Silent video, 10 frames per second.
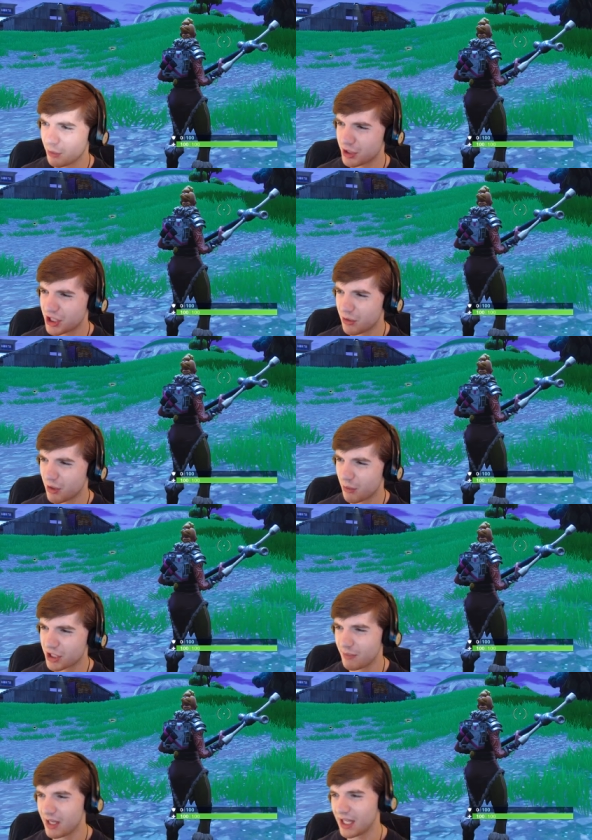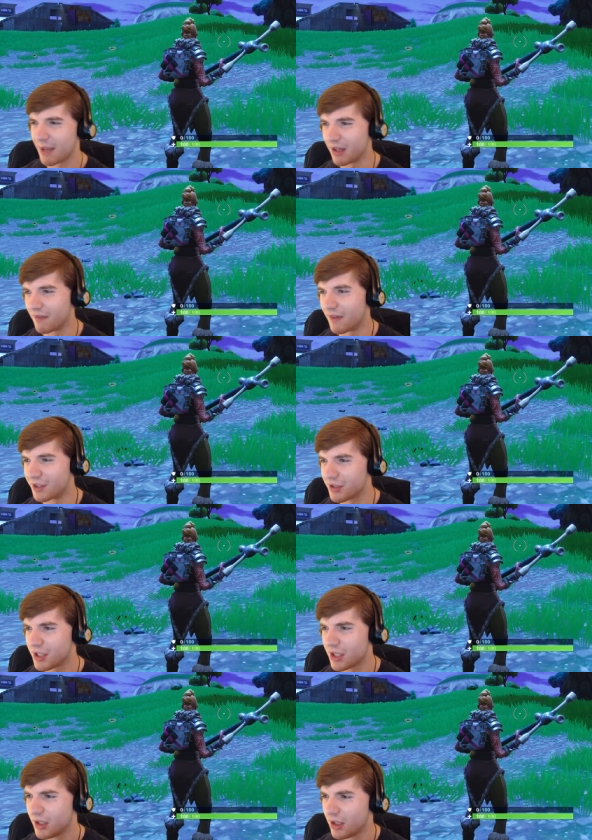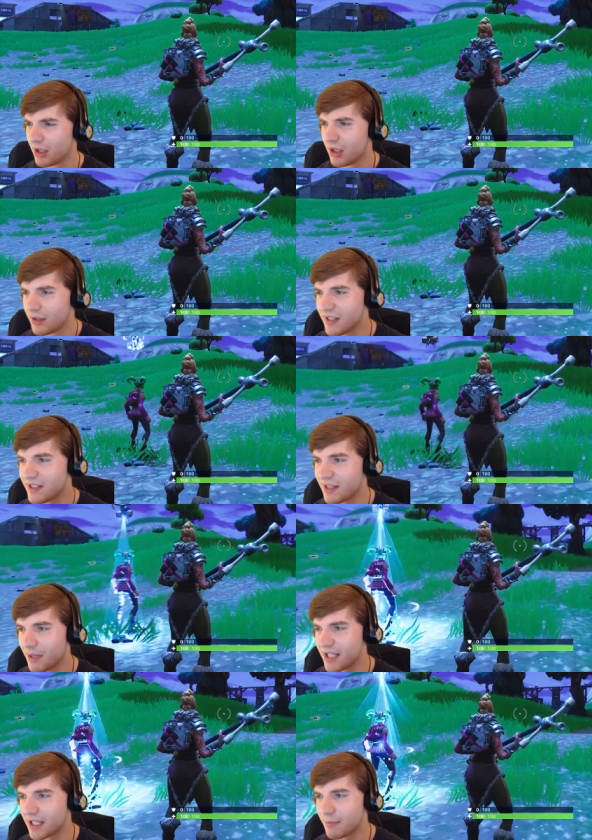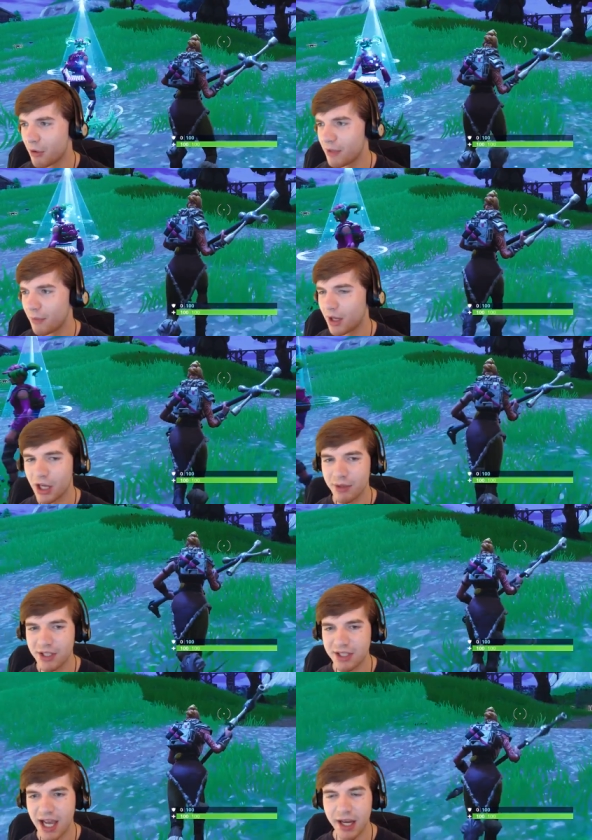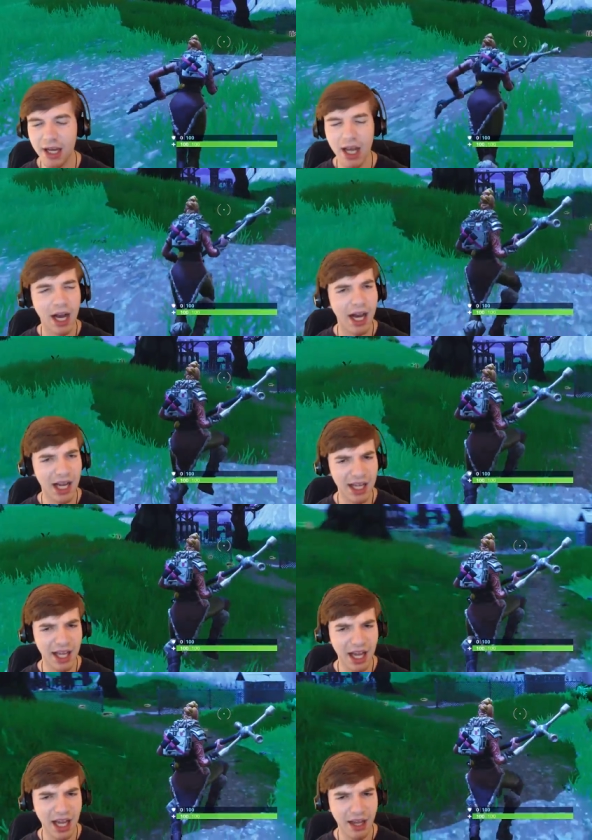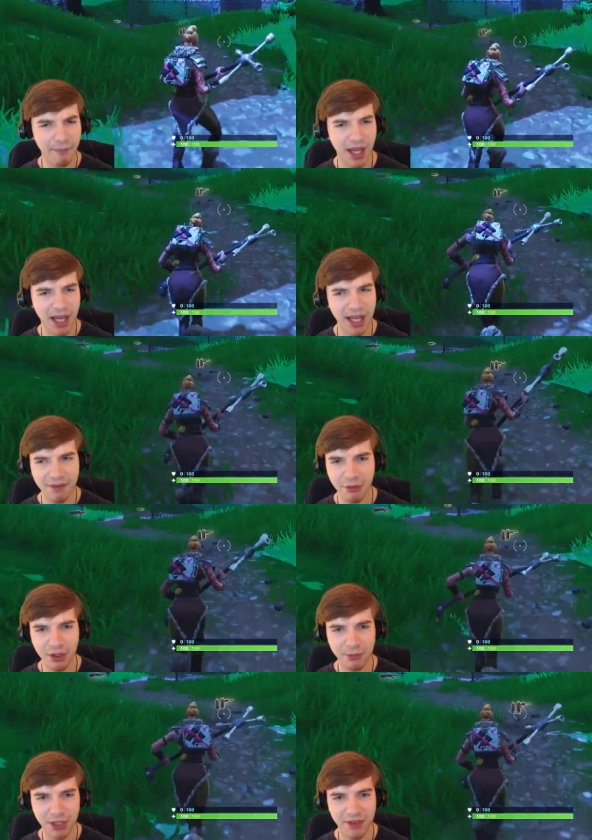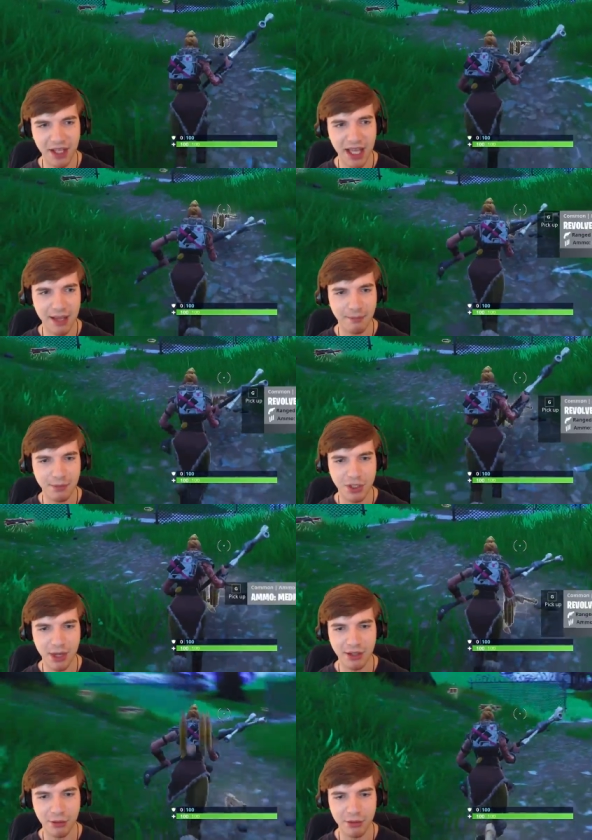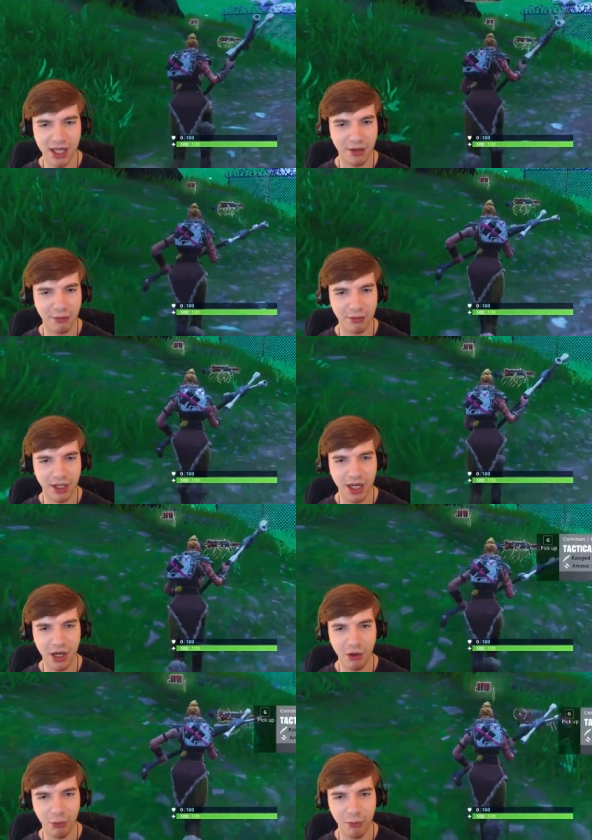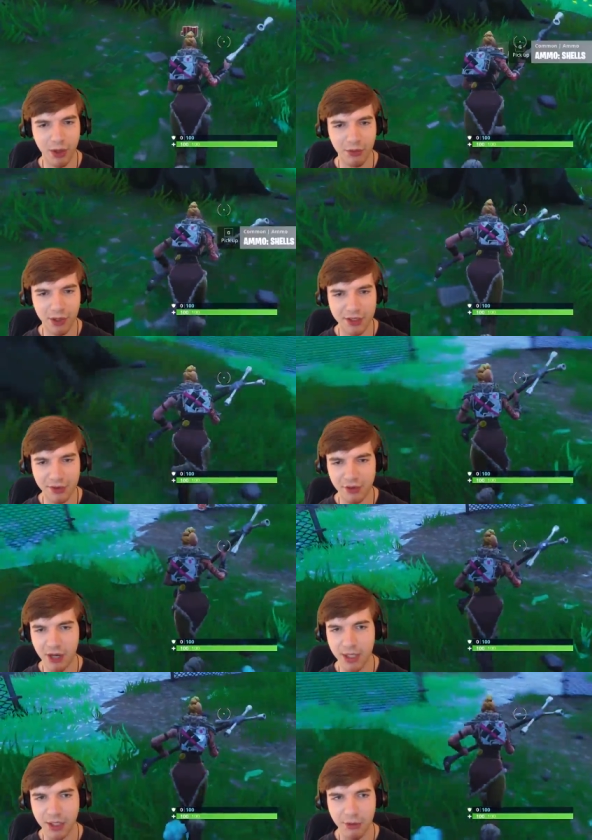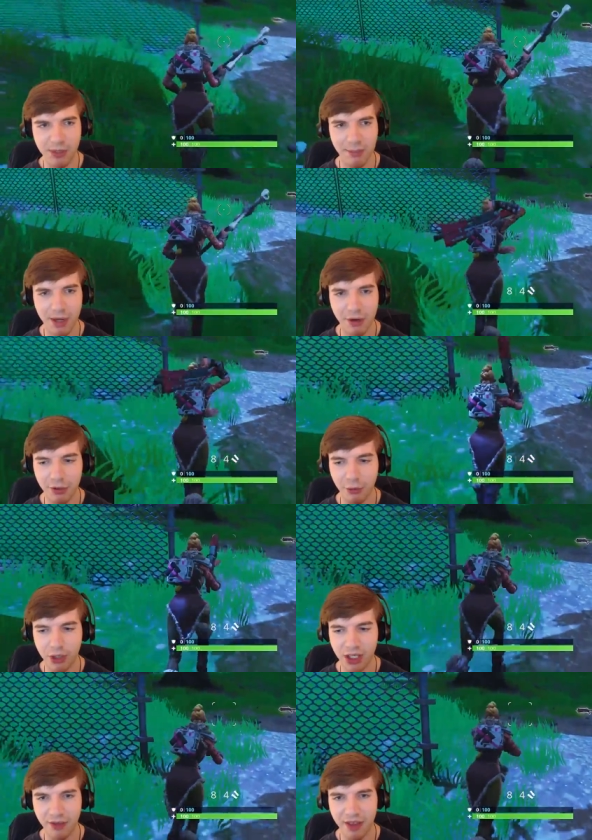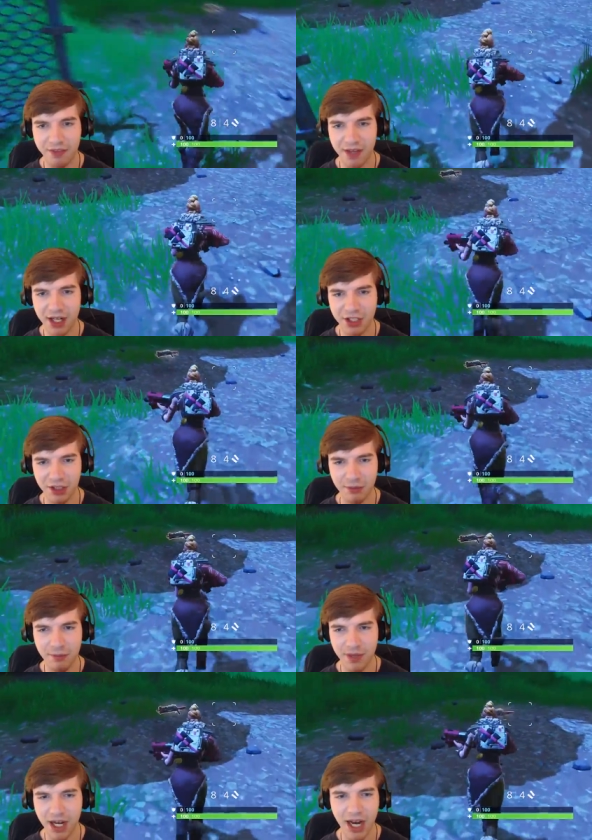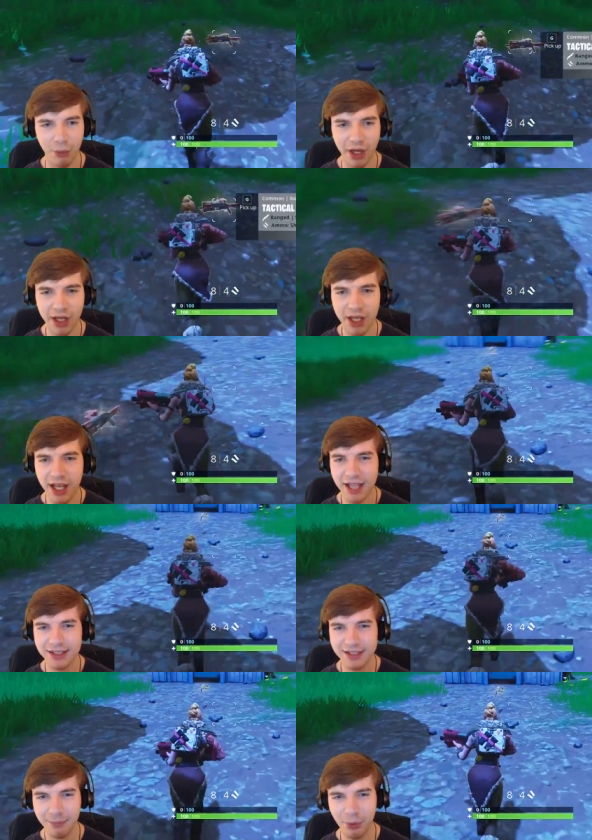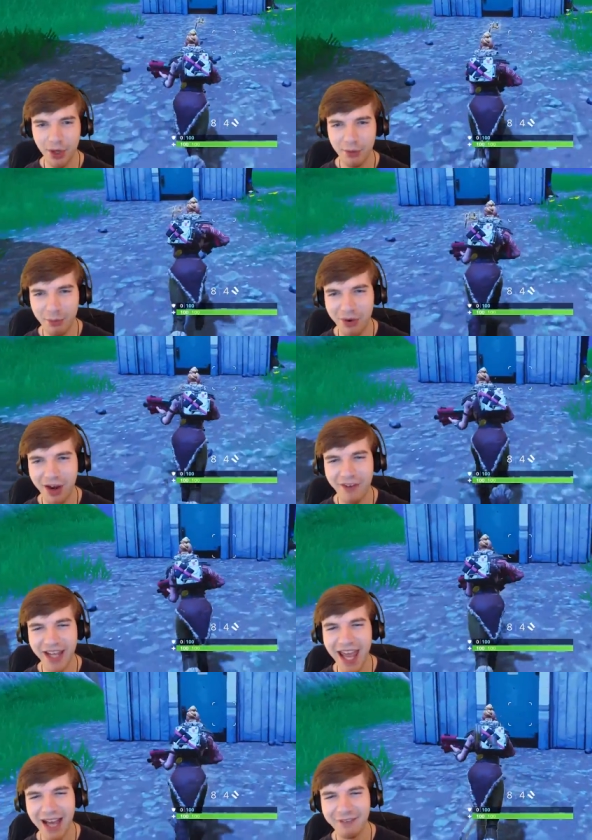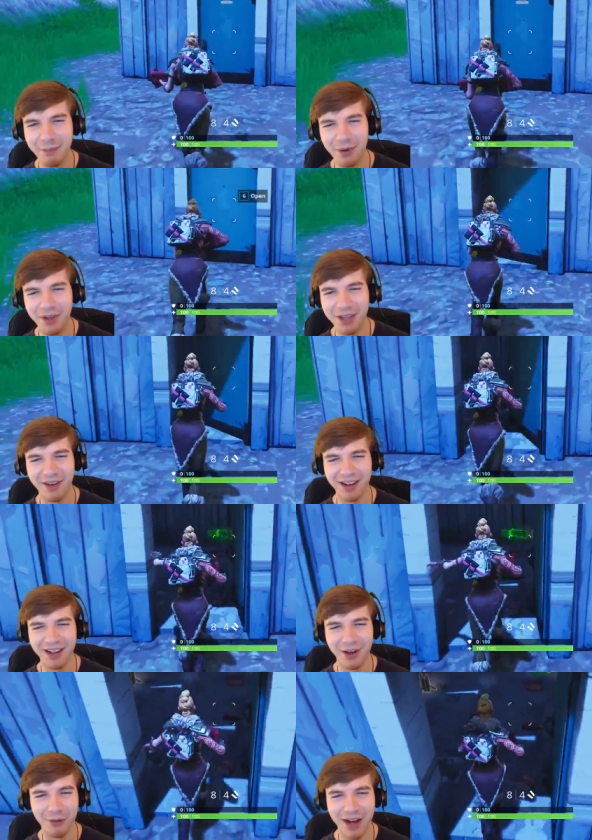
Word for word: know what you mean, Gaming Adventures. Let's see, somebody says Pokemon Go is dead. I haven't really played the game, so I don't really know whether it is or not, mate. You would be a better authority on that than I would. At some point, we'll probably have a Pokemon Go